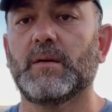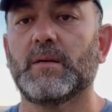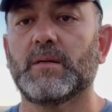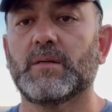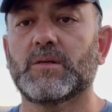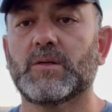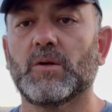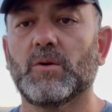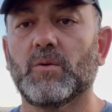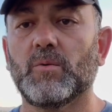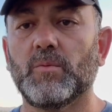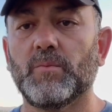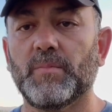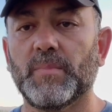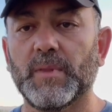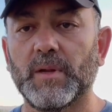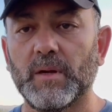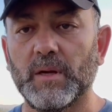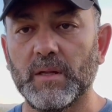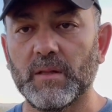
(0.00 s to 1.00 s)
So
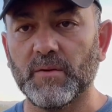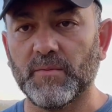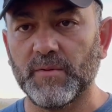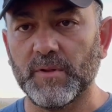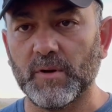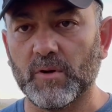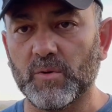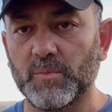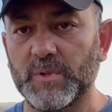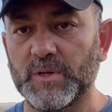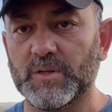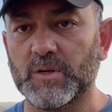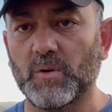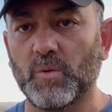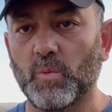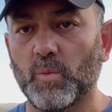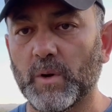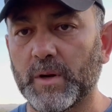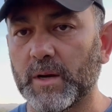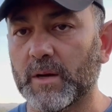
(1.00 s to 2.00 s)
in the fideicomiso,
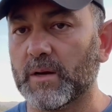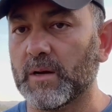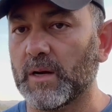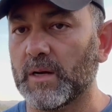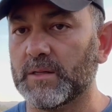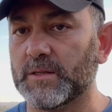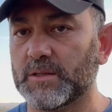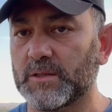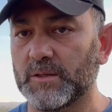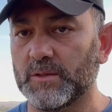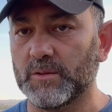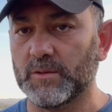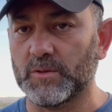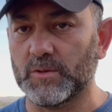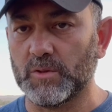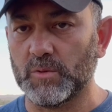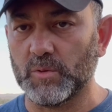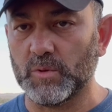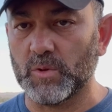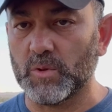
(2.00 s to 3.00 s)
what it costs you
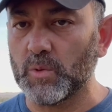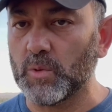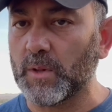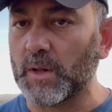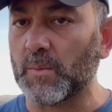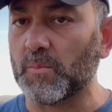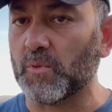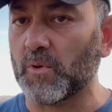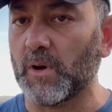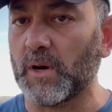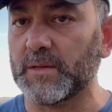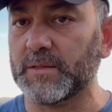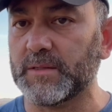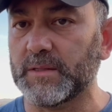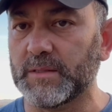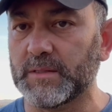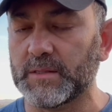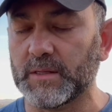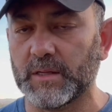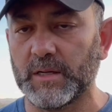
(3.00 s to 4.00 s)
to do that
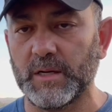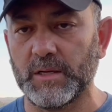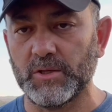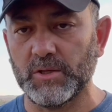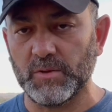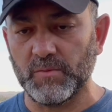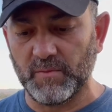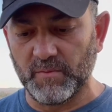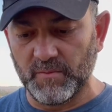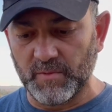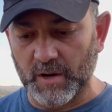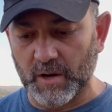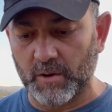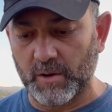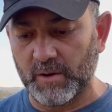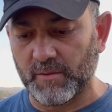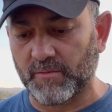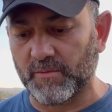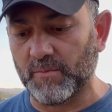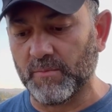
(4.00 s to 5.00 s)
process can
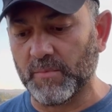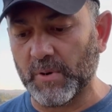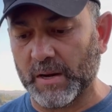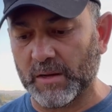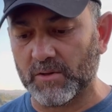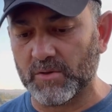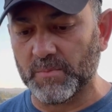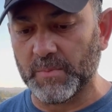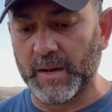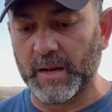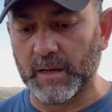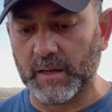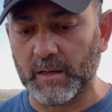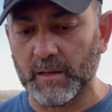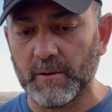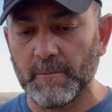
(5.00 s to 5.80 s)
vary from bank to bank.